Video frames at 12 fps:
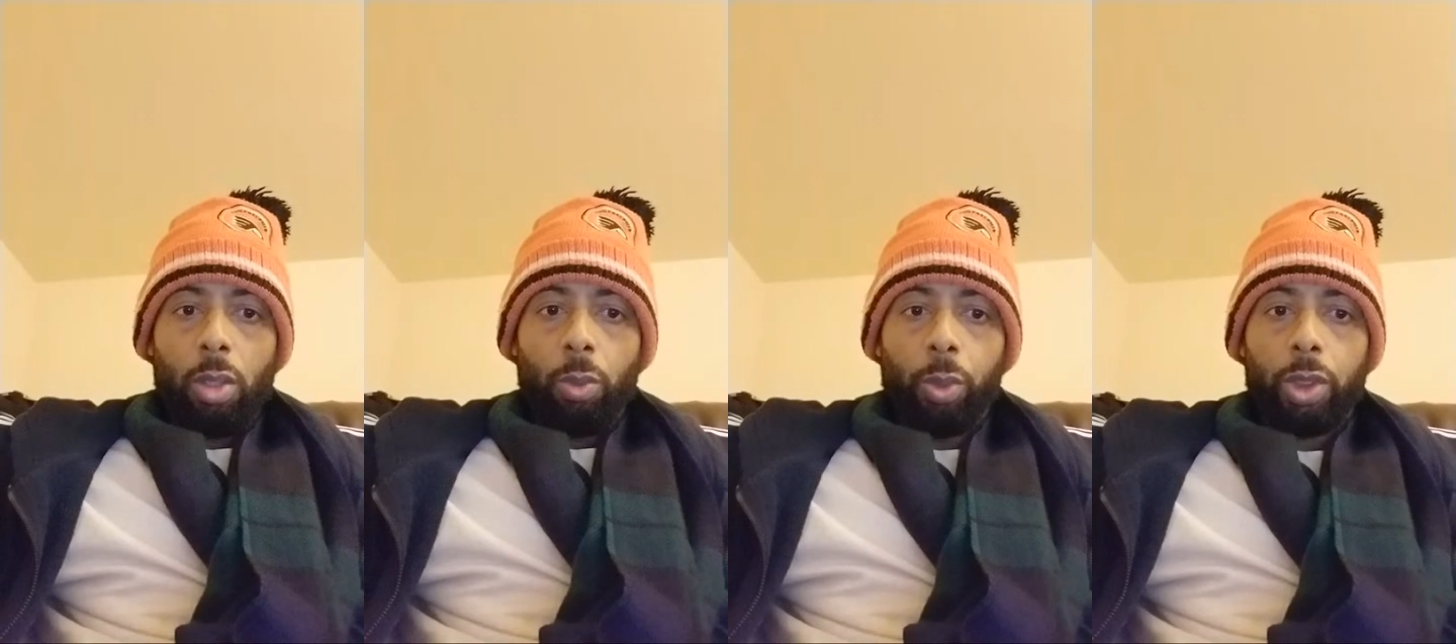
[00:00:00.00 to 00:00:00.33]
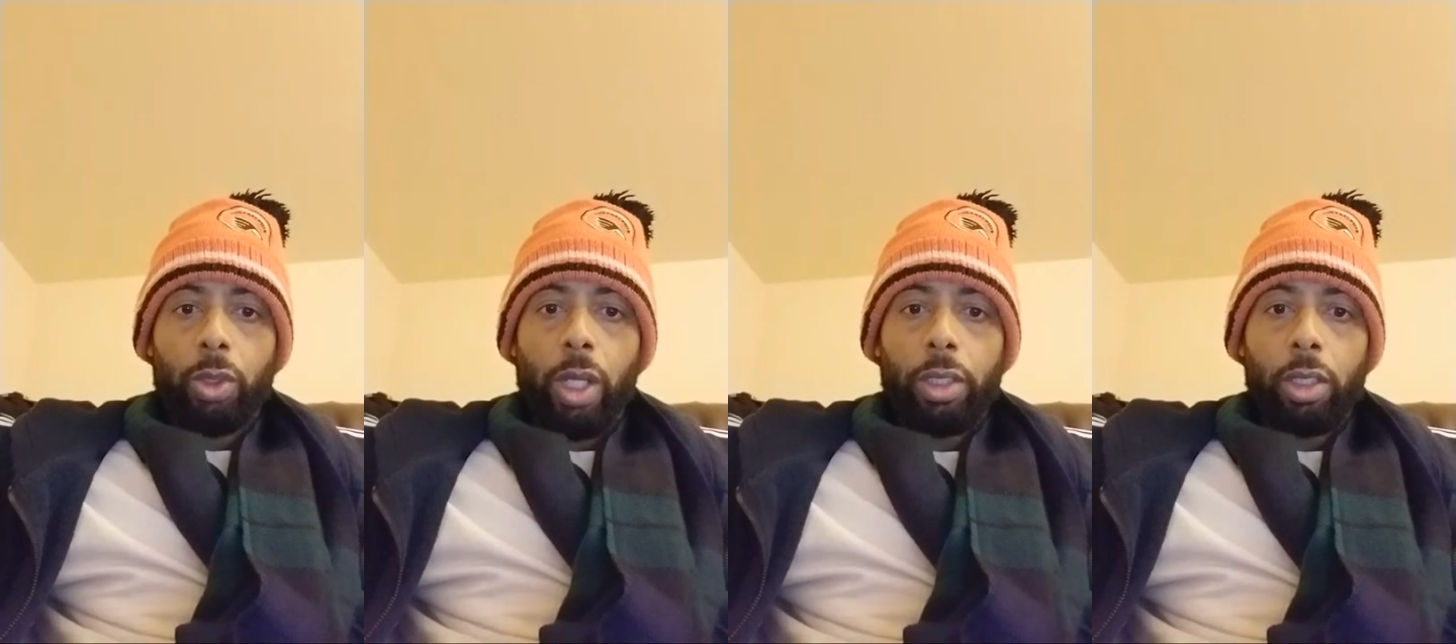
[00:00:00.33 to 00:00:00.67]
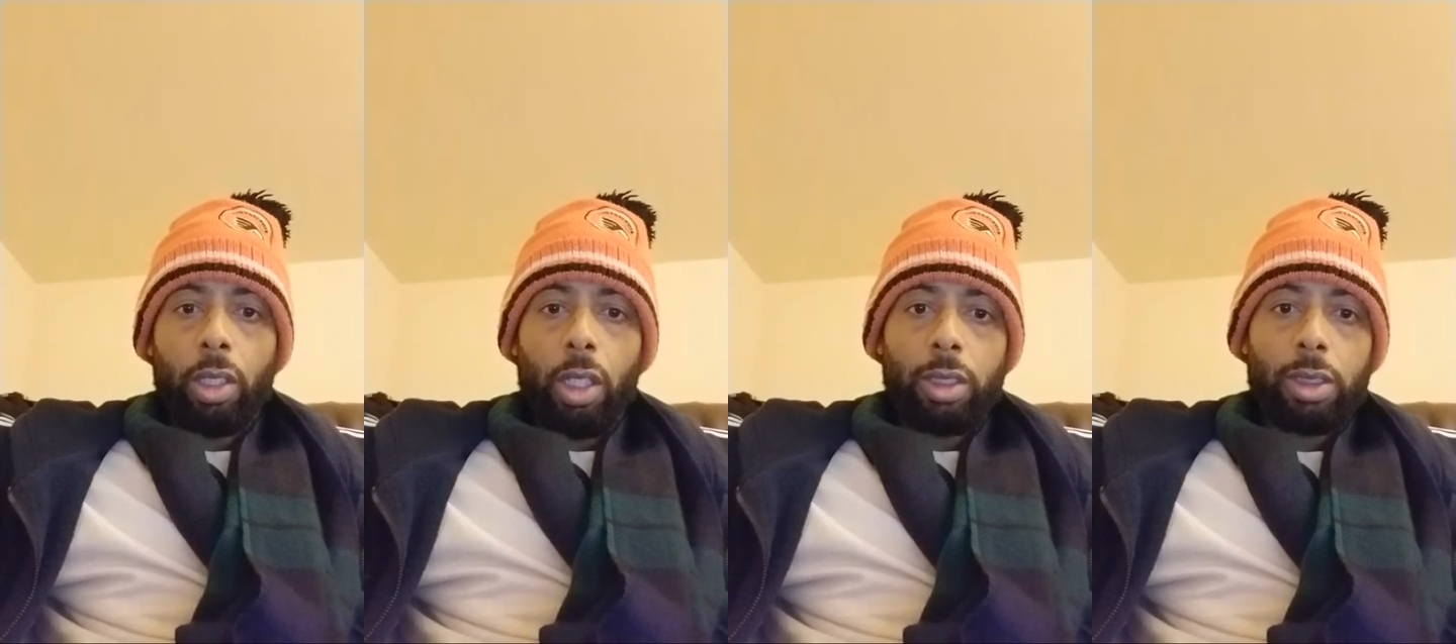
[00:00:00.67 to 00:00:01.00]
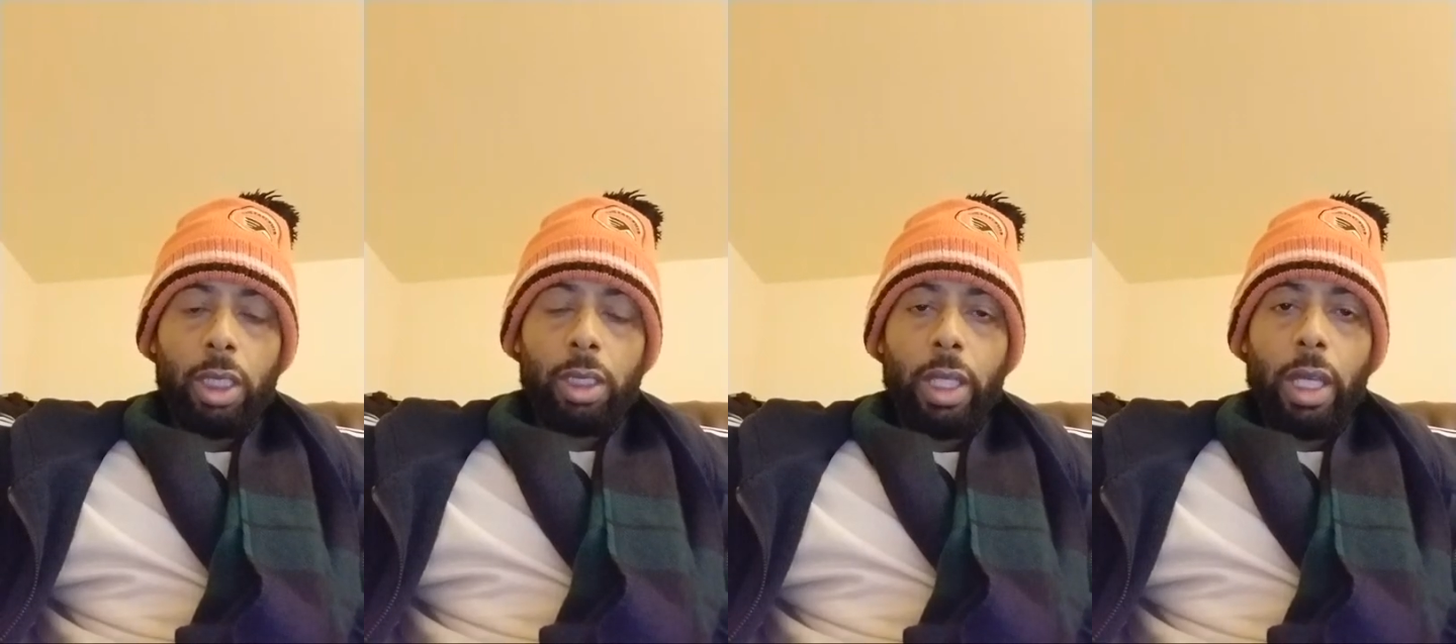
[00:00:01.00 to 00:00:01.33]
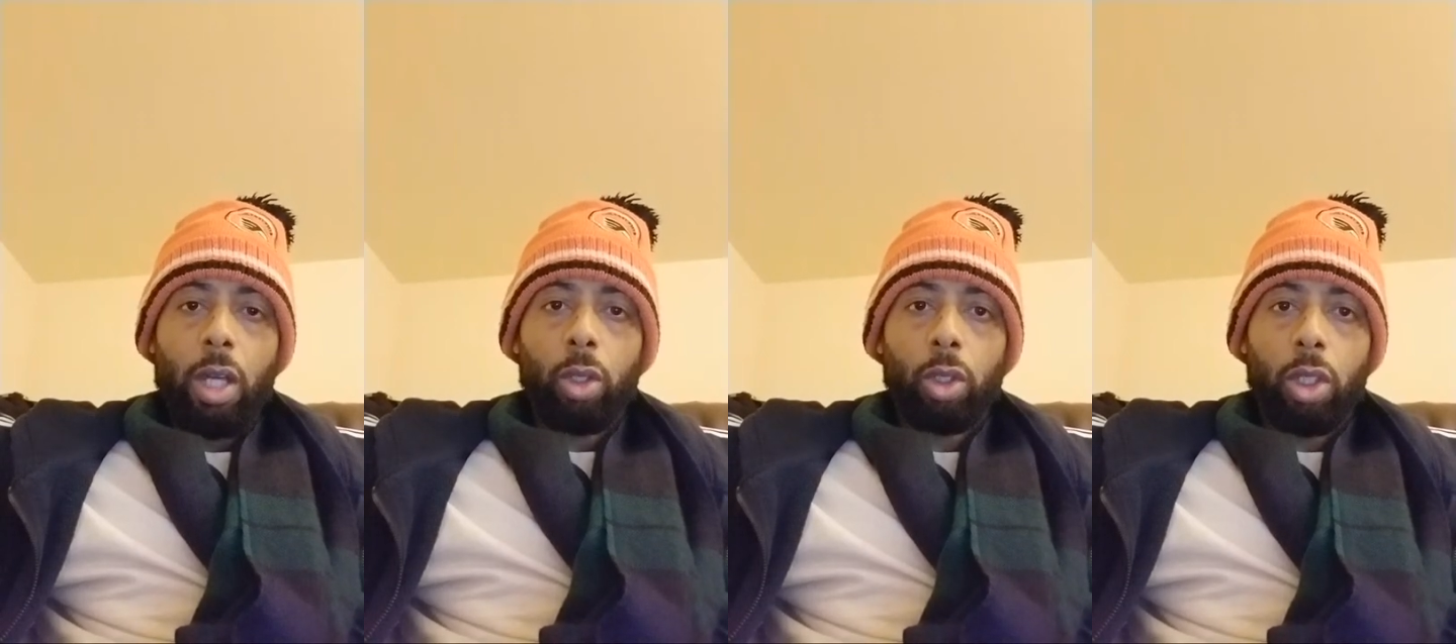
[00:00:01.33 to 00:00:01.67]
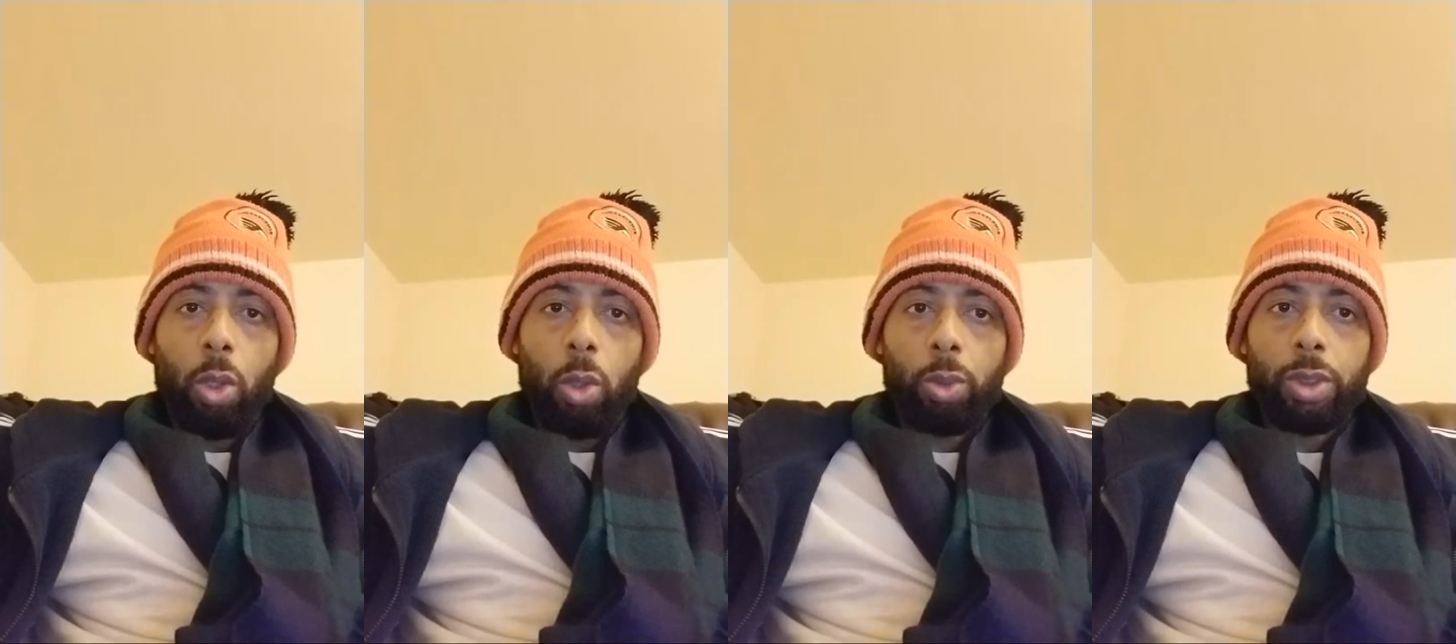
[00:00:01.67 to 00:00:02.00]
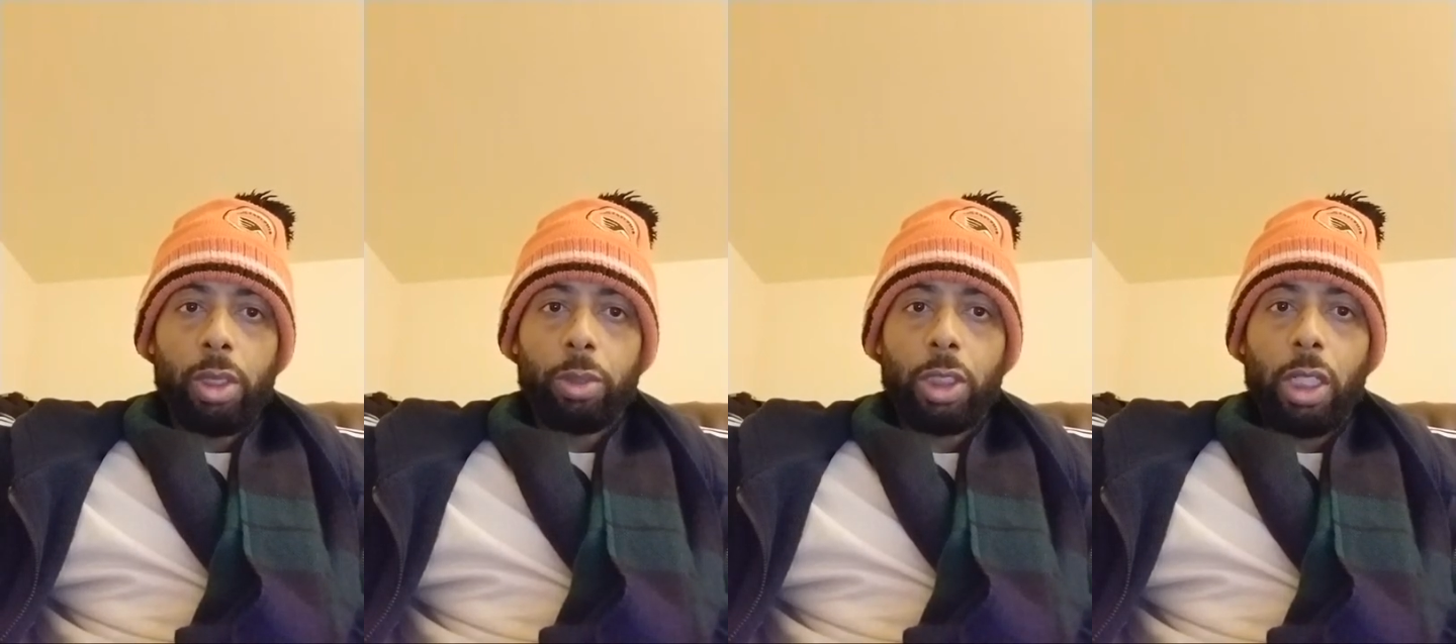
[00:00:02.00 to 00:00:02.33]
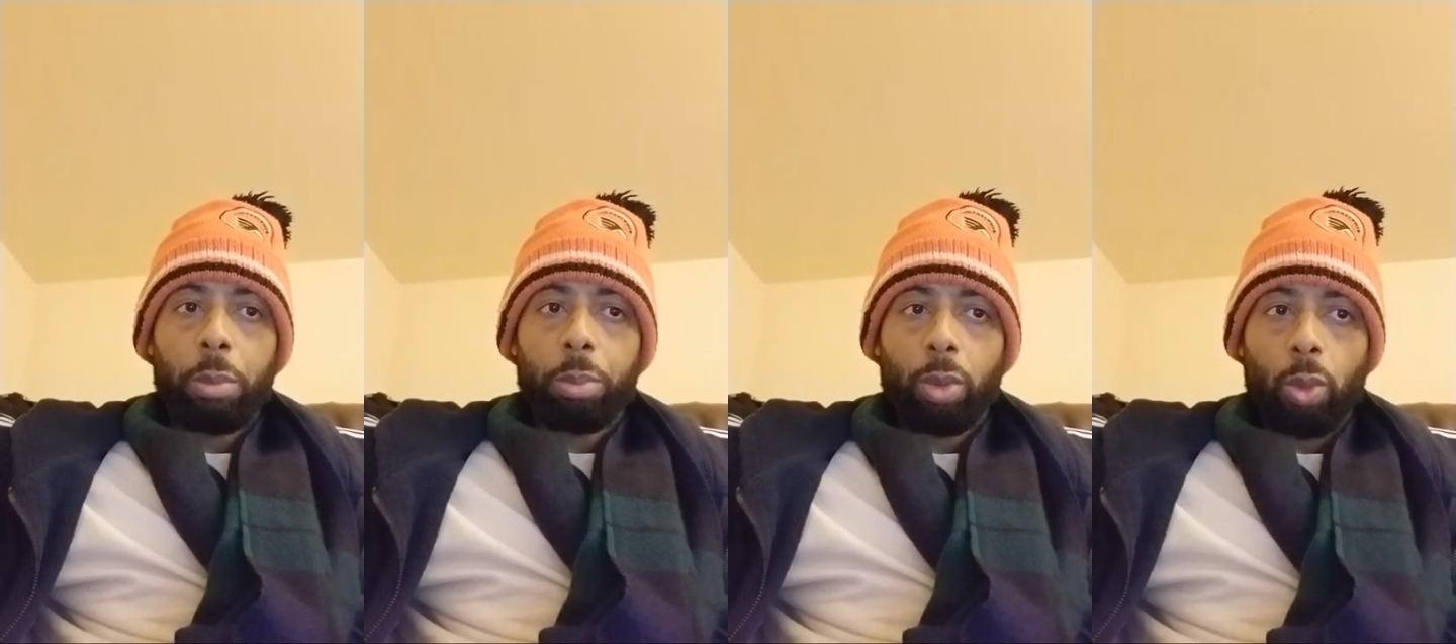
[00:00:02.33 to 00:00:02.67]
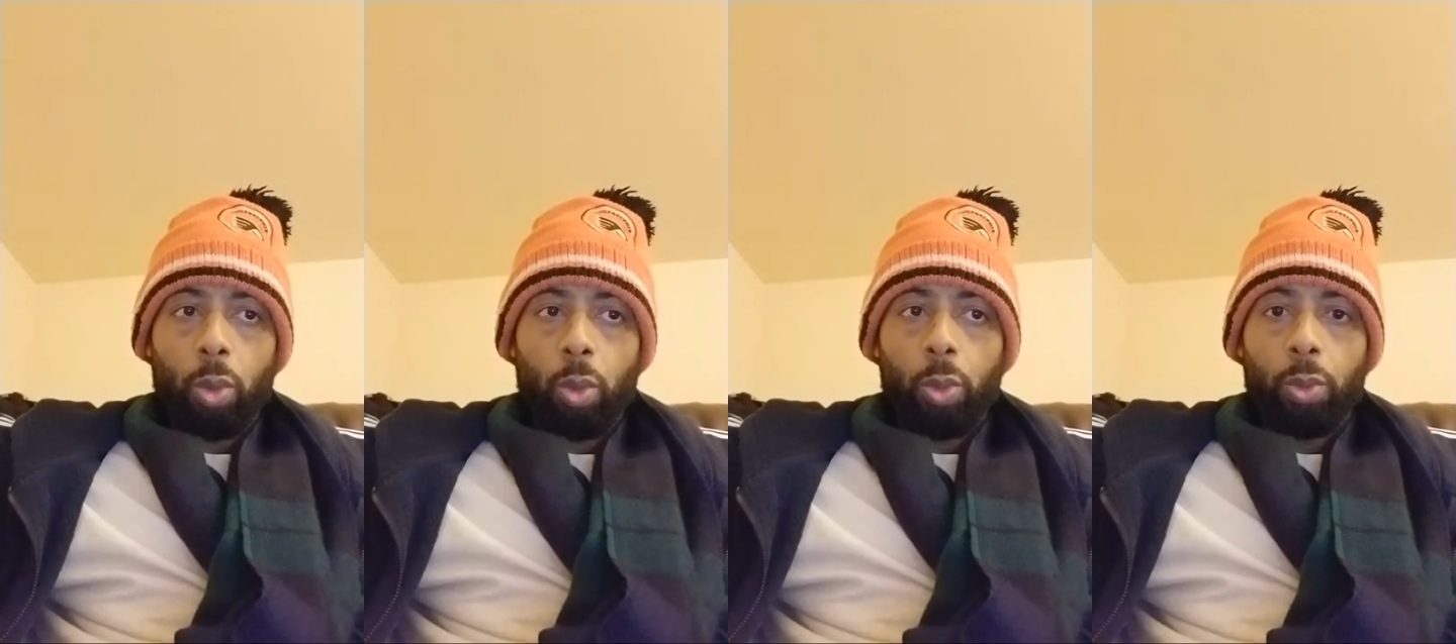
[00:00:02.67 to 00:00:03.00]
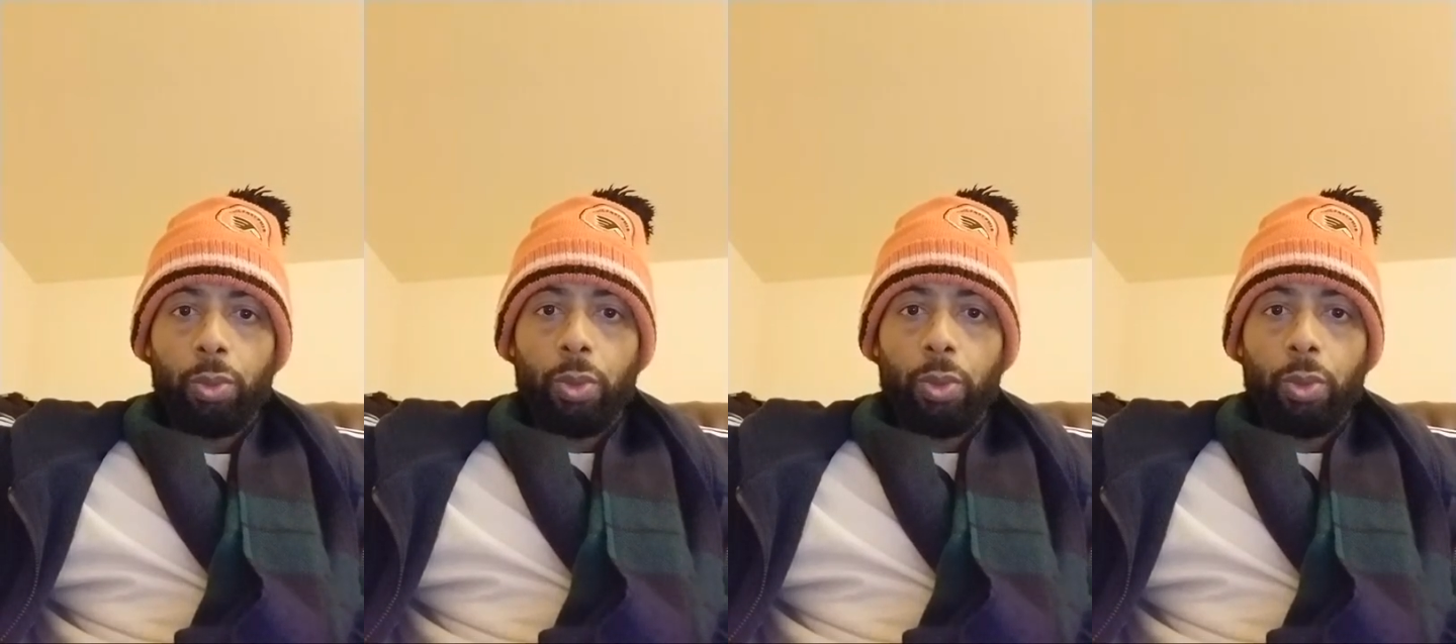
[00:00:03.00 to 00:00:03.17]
with trying to take down Ghost and trying to prove